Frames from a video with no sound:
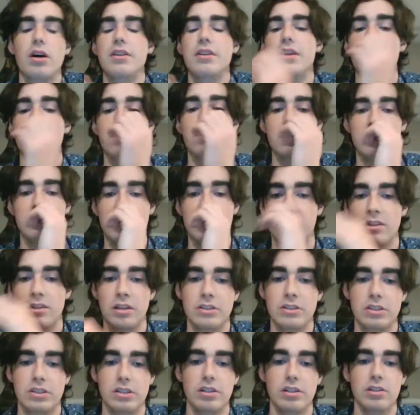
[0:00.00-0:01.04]
Now that
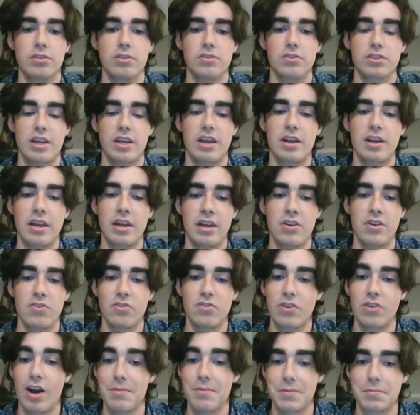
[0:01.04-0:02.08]
Nikolaj Ehlers and Andrew
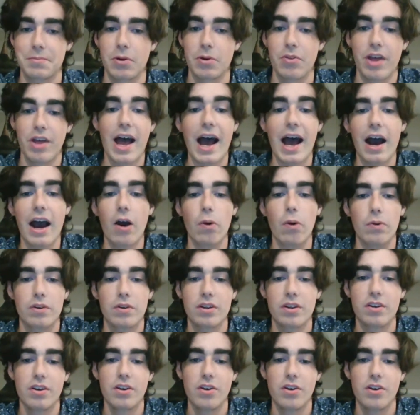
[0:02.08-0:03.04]
Copp are both out,